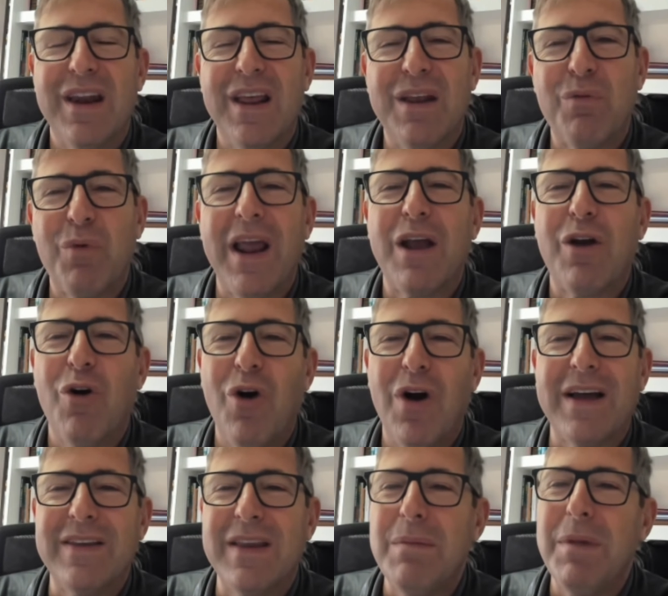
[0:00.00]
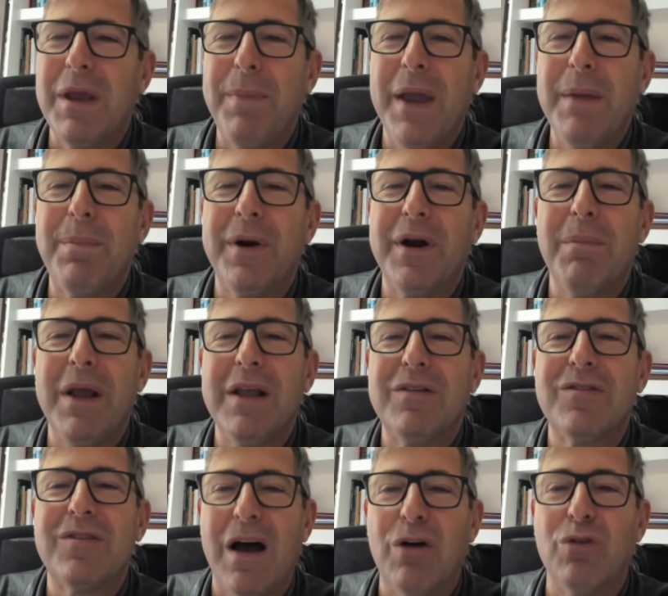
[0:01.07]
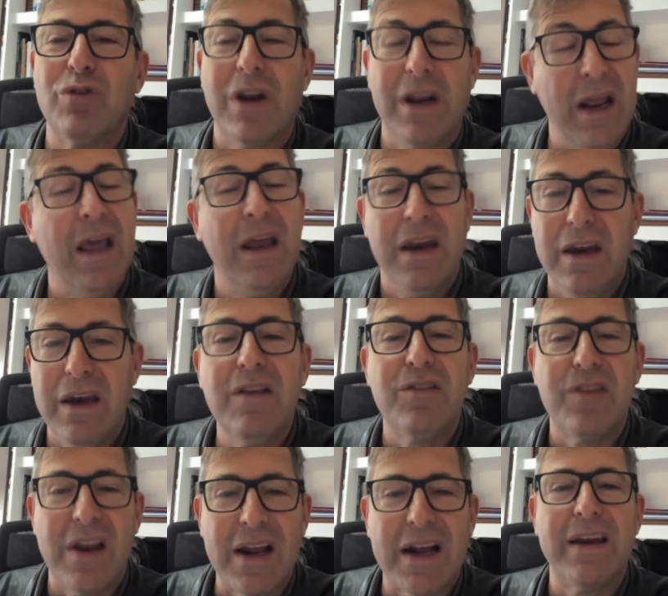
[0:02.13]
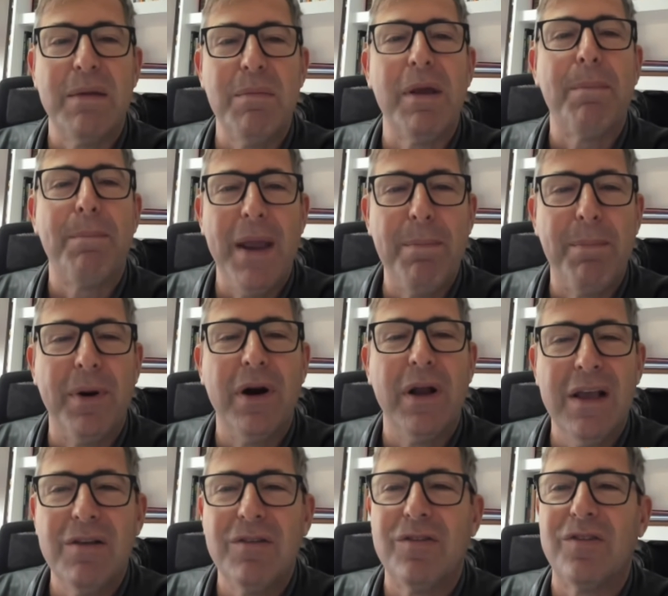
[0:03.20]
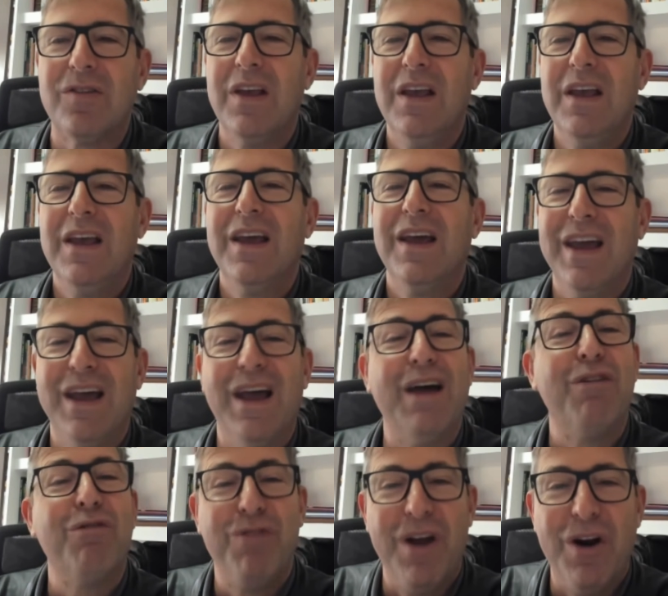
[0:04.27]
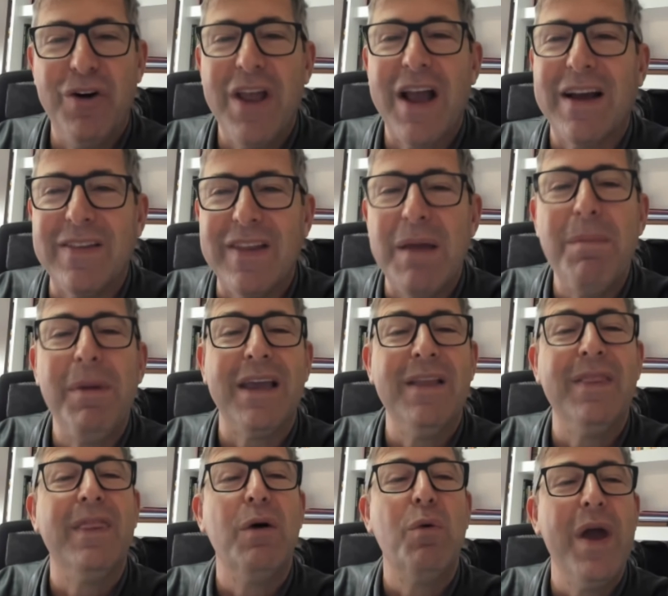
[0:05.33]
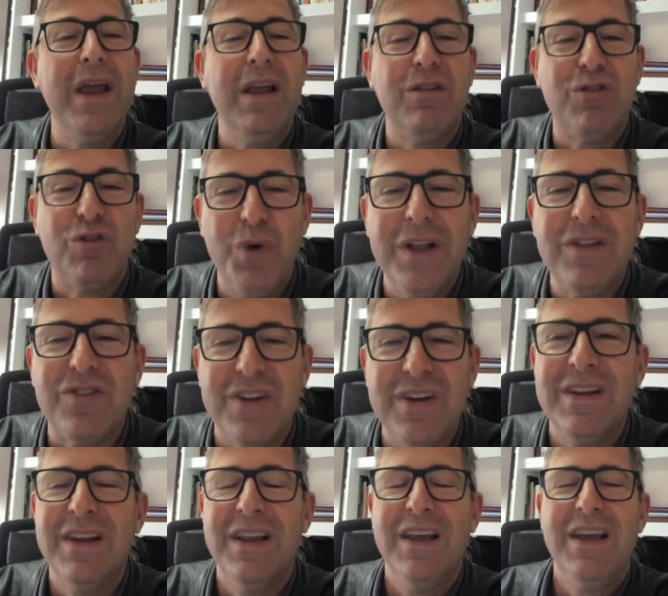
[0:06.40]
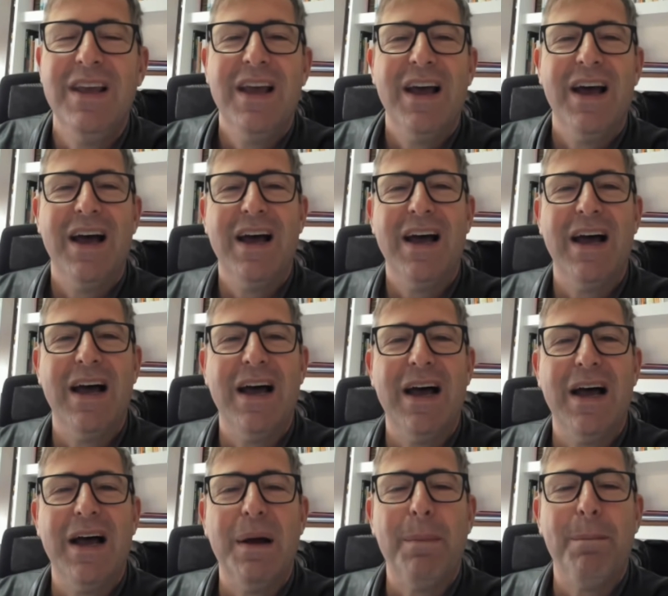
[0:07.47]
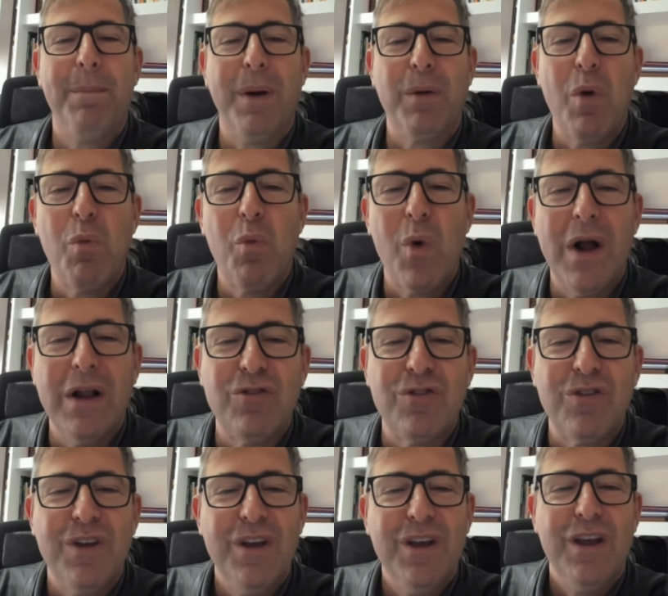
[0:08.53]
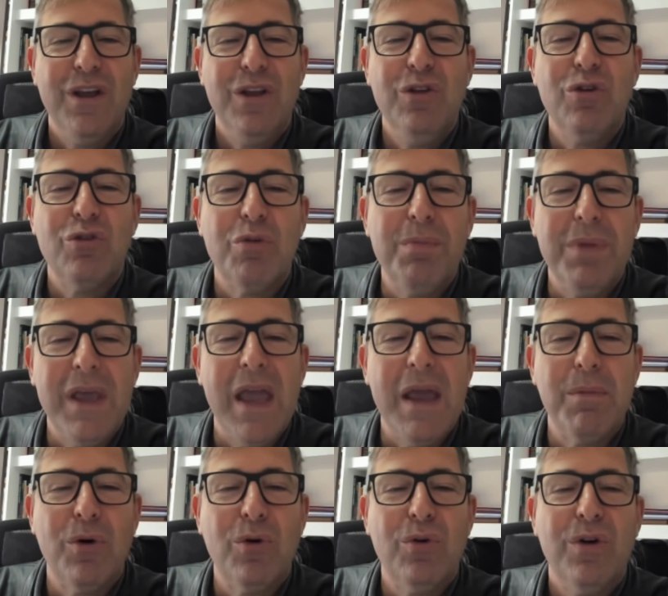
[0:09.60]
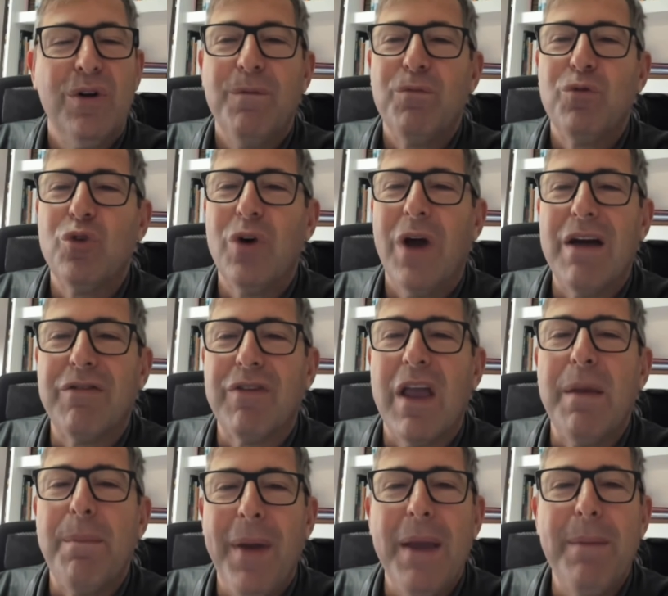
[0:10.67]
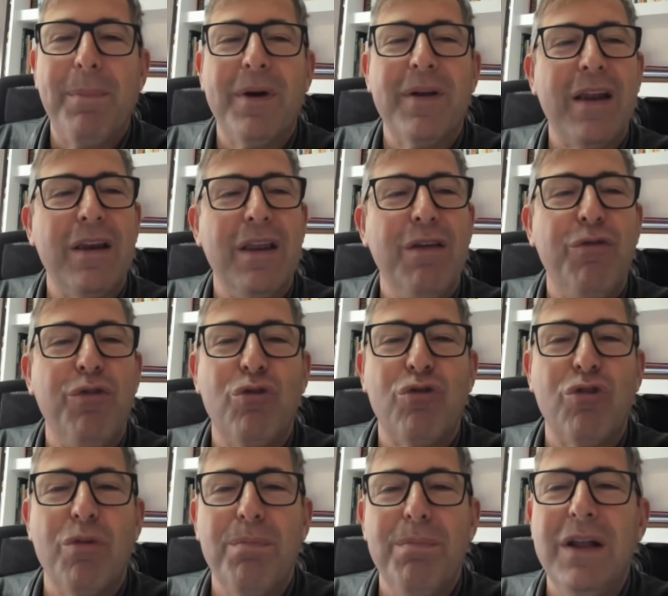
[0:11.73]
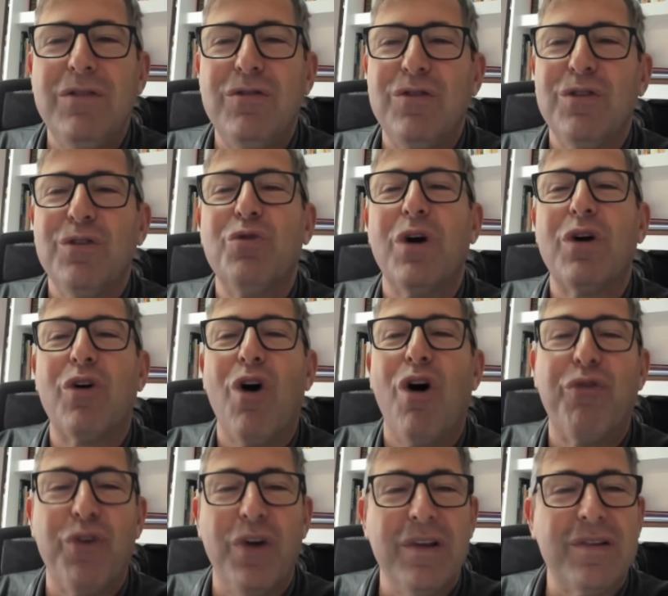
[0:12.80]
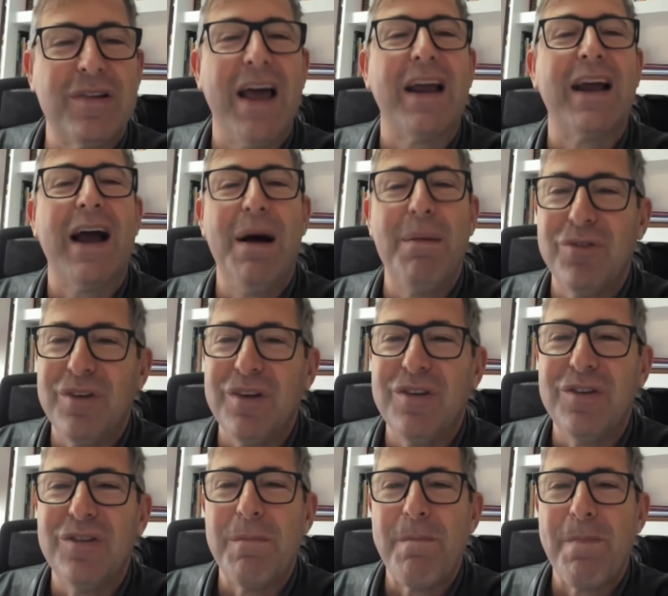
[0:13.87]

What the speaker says: when I call academic paper, it may sound, and it is, an academic paper is very academic in the way it's written, but we want you to be able to have a paper that if you submit to a conference like AMCIS